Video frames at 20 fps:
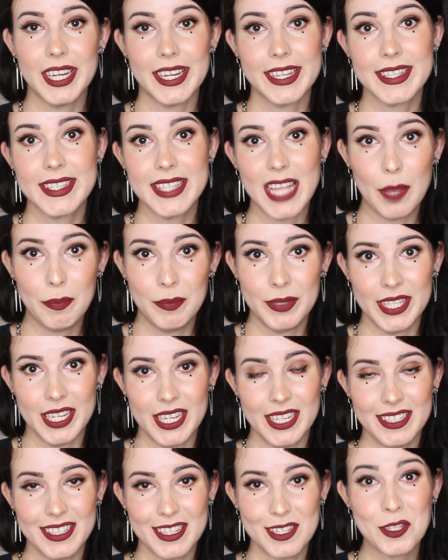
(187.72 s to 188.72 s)

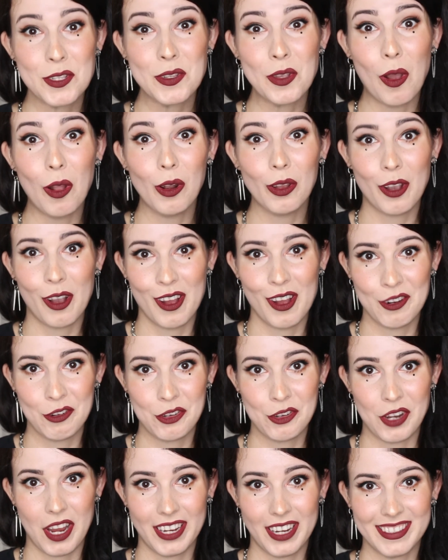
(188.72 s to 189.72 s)
accepting the soul
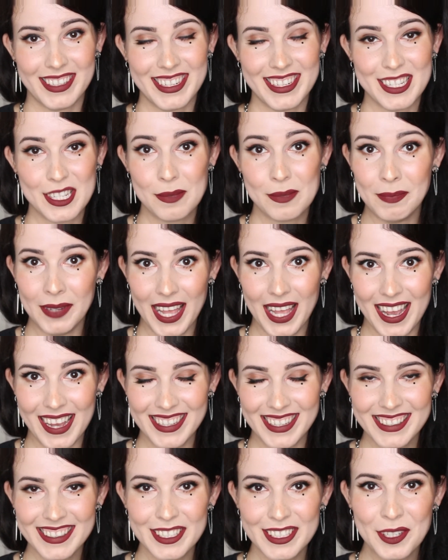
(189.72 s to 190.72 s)
contract that is
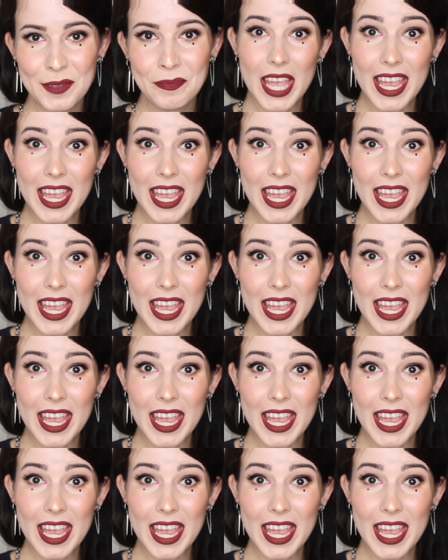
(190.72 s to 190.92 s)
planned,